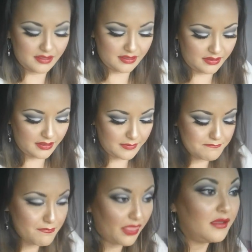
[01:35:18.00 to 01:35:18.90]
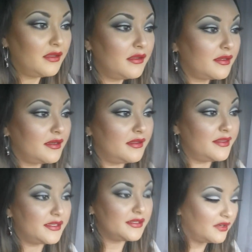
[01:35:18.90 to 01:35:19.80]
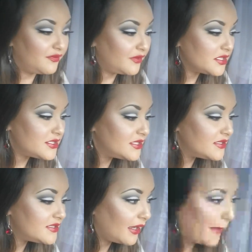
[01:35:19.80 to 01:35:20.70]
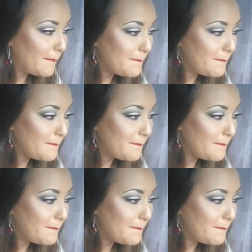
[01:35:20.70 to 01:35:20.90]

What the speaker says: Alright. Gotta let that dry for just a sec.